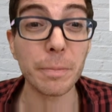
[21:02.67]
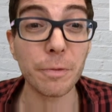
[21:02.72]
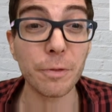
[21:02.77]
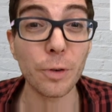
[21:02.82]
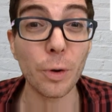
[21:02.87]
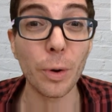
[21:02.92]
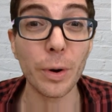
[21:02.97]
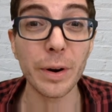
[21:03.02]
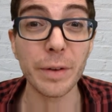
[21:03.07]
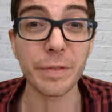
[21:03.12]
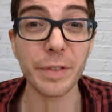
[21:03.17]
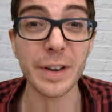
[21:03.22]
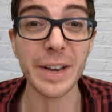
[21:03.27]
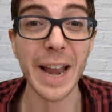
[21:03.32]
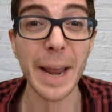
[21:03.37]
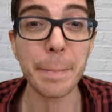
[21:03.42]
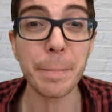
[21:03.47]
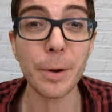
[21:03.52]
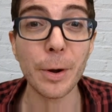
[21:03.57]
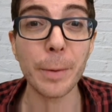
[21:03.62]
floor of the
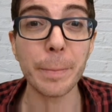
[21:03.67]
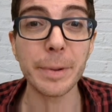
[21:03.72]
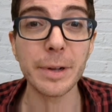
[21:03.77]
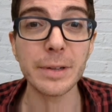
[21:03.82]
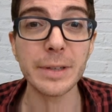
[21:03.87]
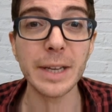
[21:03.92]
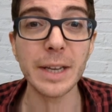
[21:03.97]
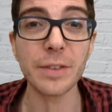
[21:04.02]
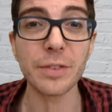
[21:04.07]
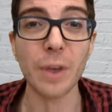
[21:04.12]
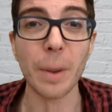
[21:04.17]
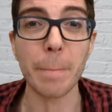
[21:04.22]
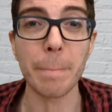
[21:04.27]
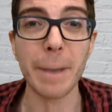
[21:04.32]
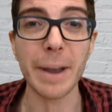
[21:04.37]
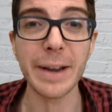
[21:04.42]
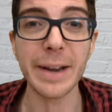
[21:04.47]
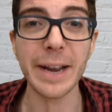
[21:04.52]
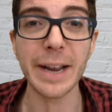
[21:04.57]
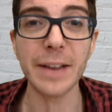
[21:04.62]
Napier buildings on
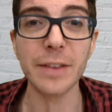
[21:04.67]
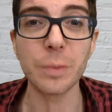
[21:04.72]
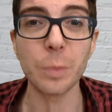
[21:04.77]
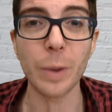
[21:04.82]
Mondays,